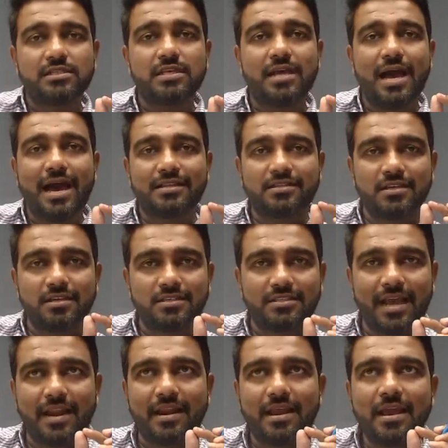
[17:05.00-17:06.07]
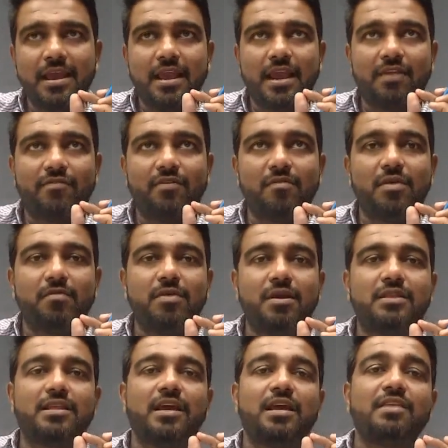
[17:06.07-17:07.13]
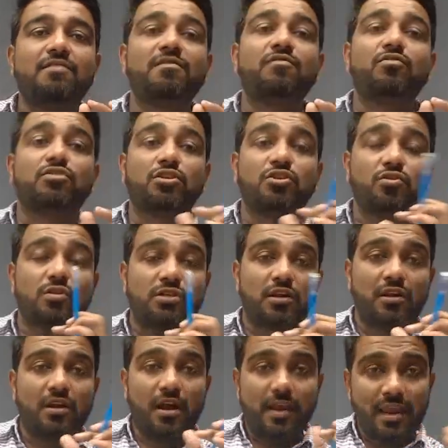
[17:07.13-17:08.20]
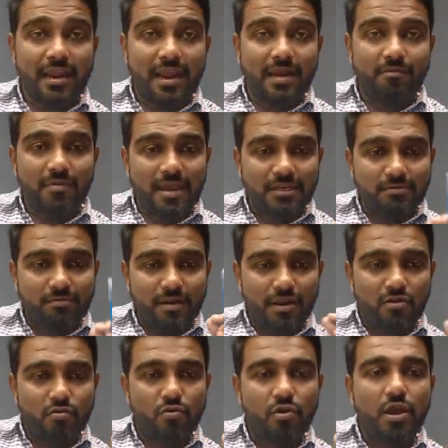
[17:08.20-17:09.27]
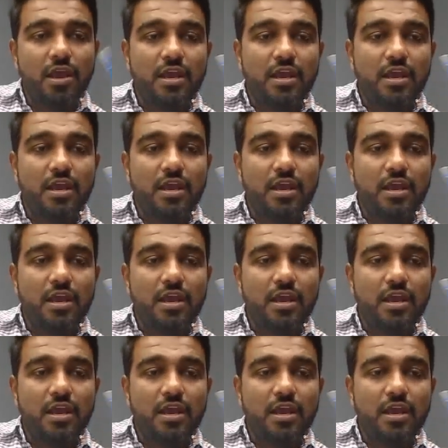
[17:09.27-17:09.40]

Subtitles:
are such that it will mimic the in vivo situation. Again, let me explain you.